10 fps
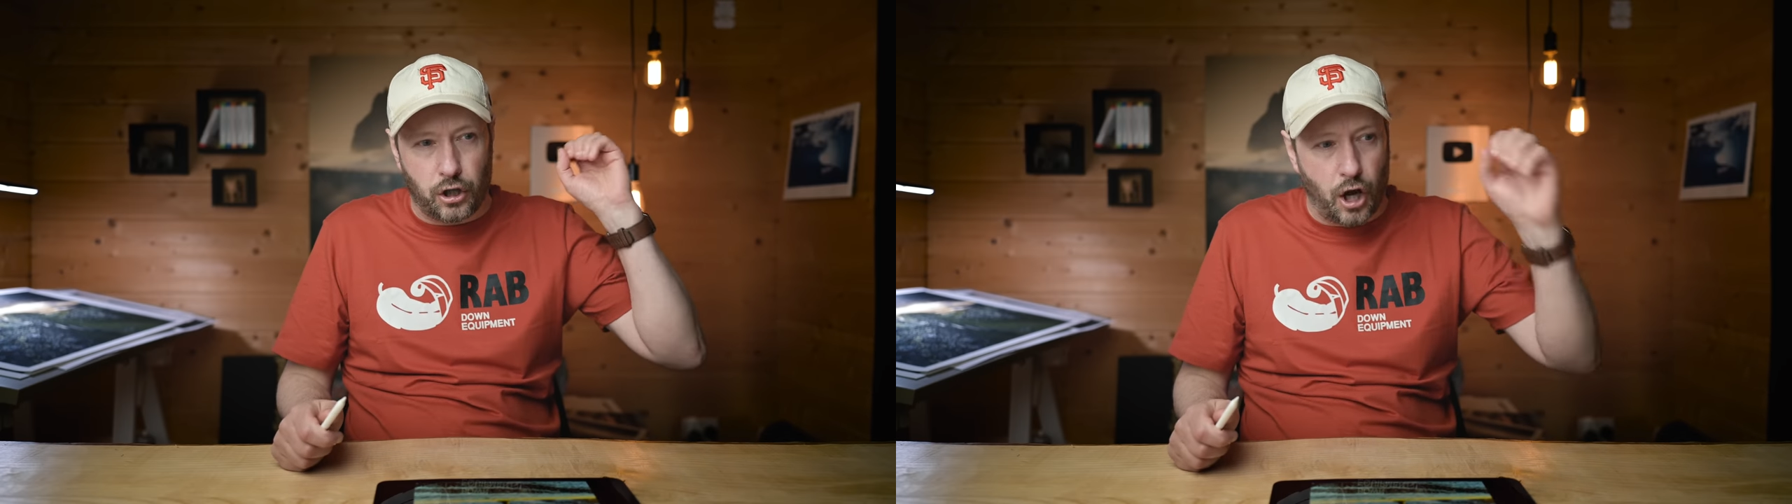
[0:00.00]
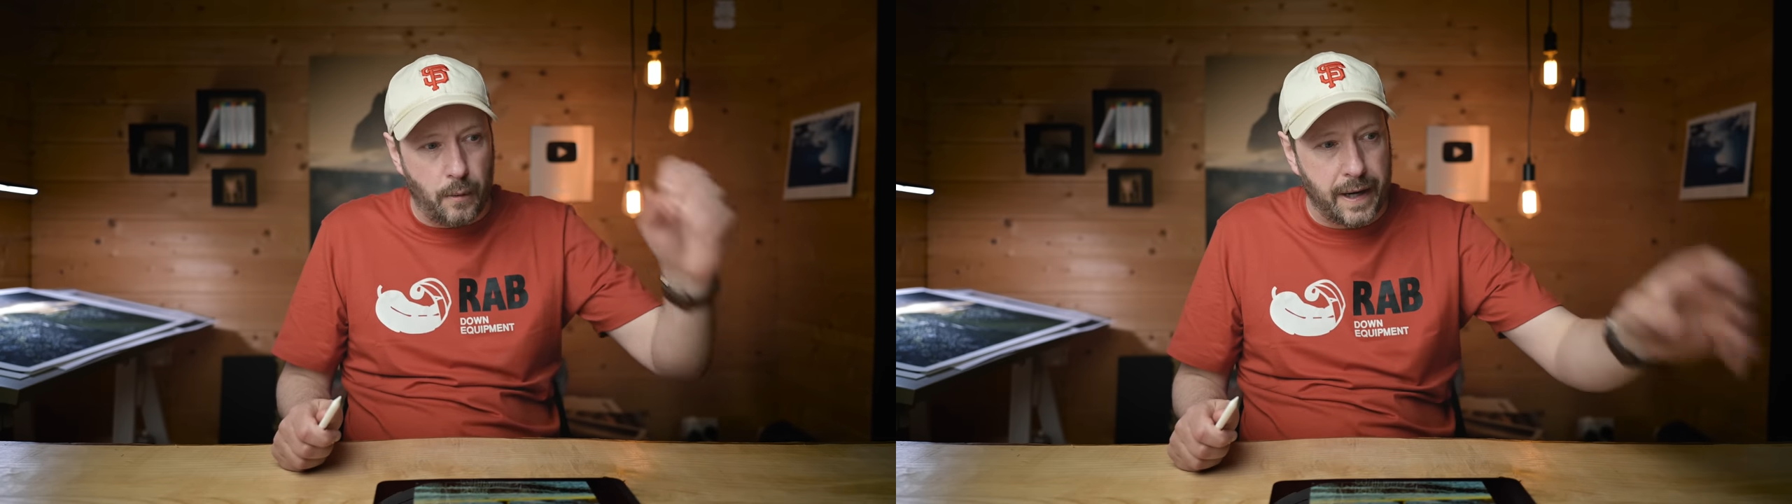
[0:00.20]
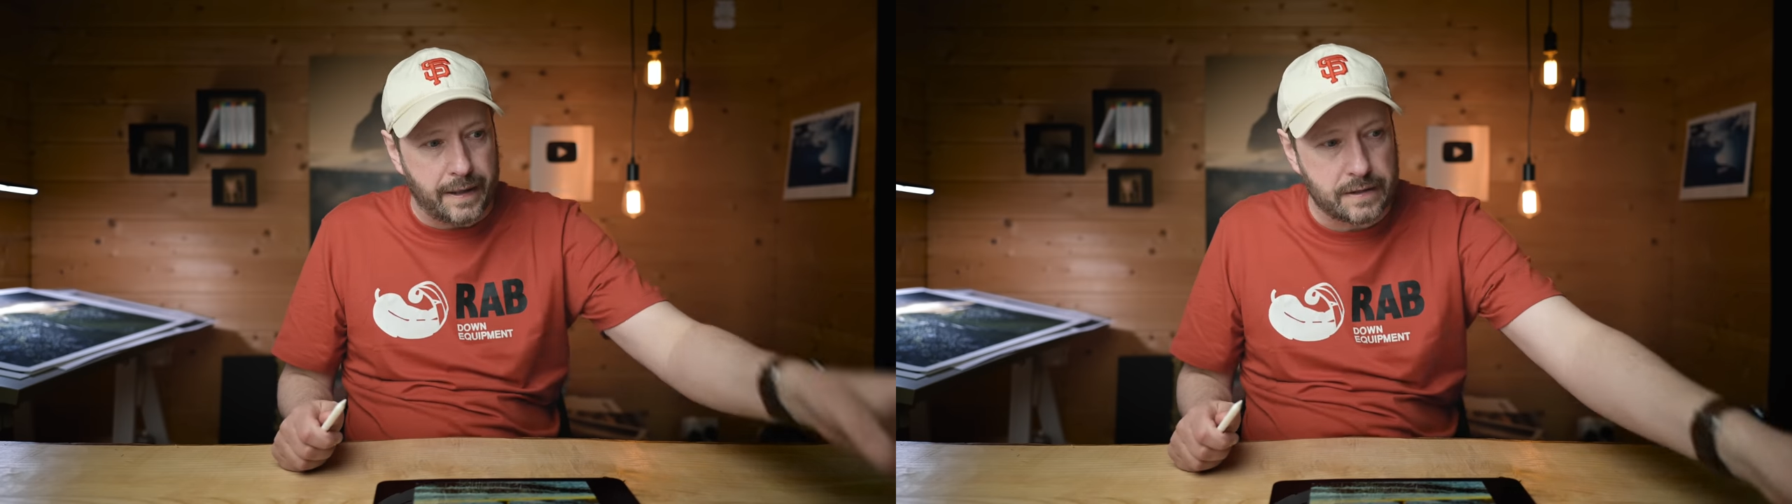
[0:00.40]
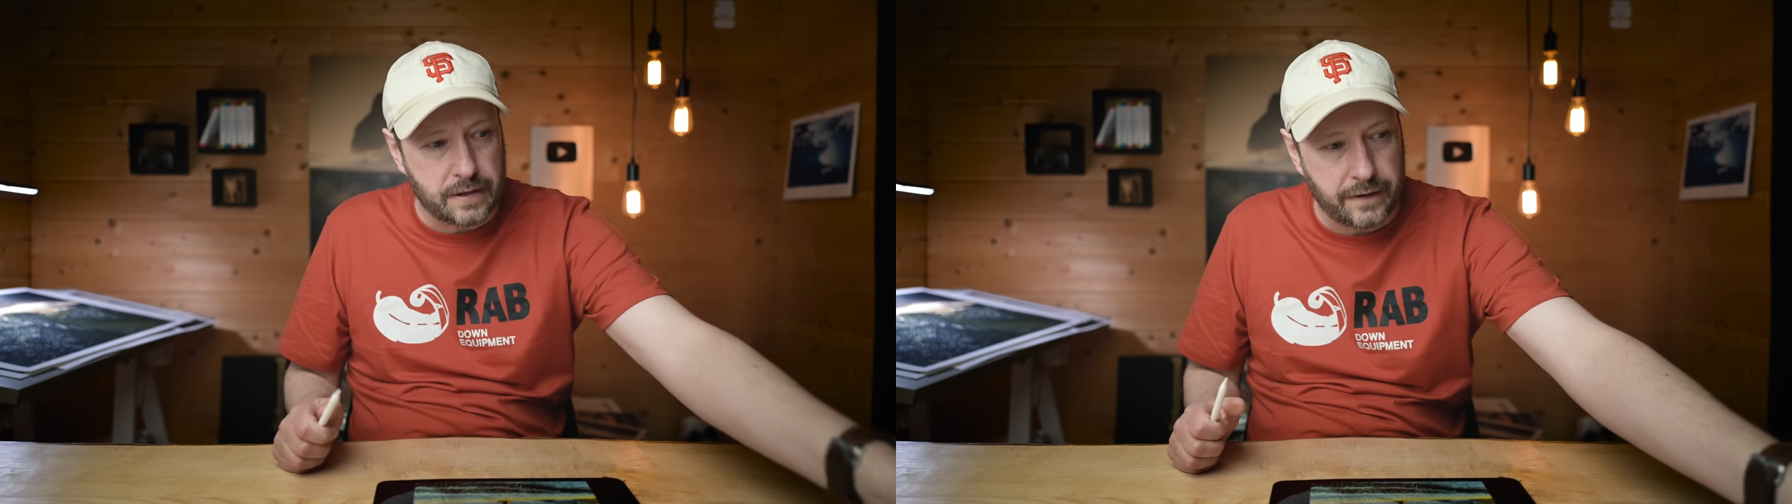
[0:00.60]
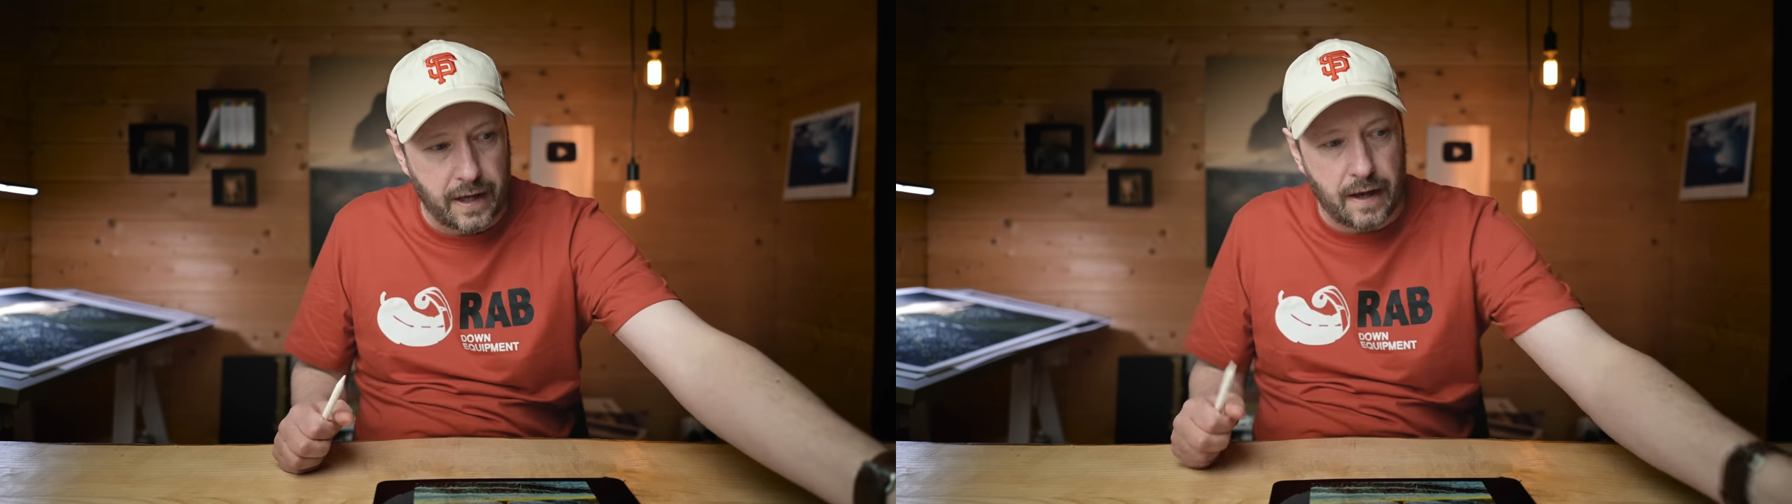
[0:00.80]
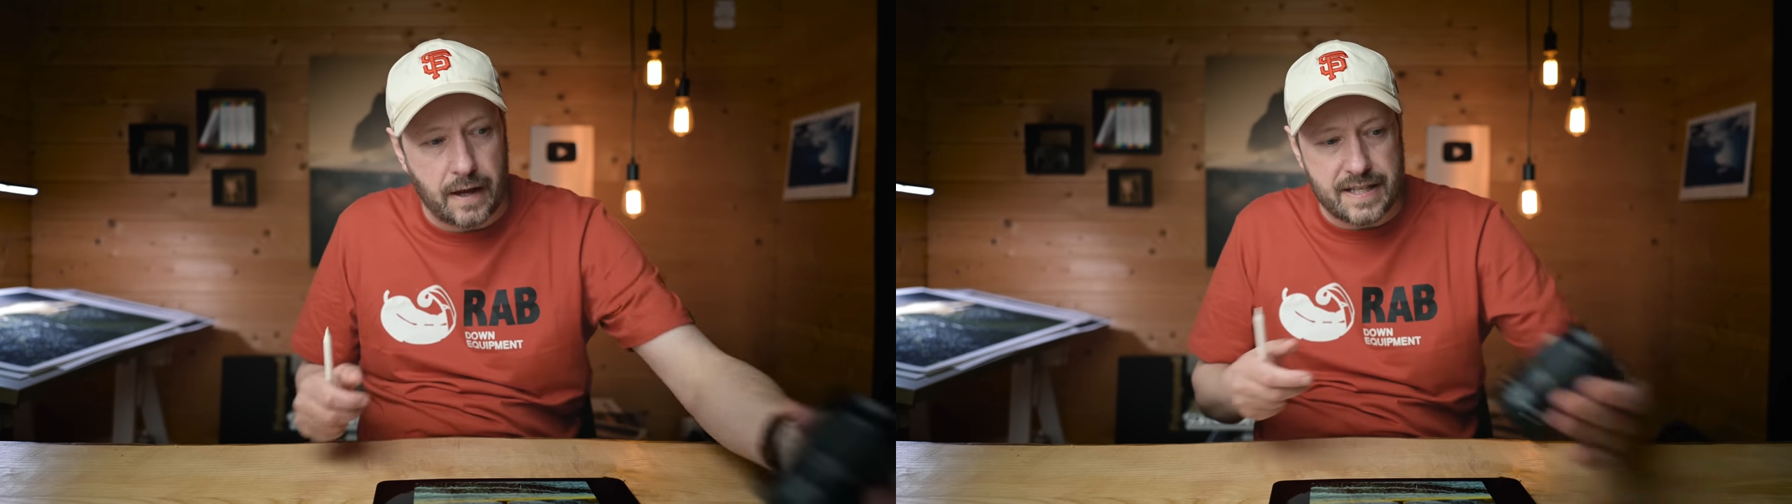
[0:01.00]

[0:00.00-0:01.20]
going to the